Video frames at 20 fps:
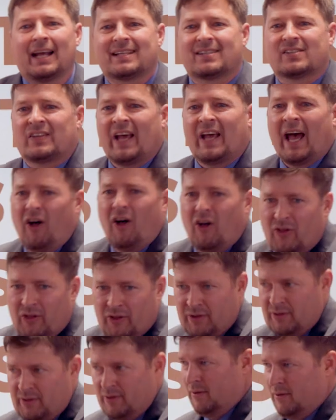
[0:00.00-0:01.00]
excel.
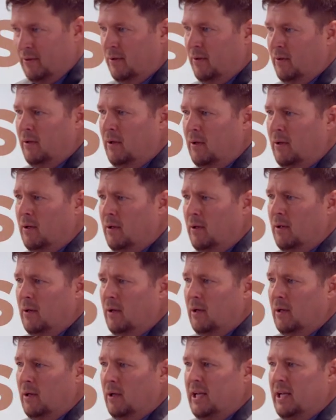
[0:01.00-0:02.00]

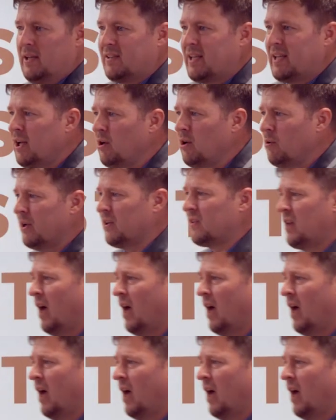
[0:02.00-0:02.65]
He said to his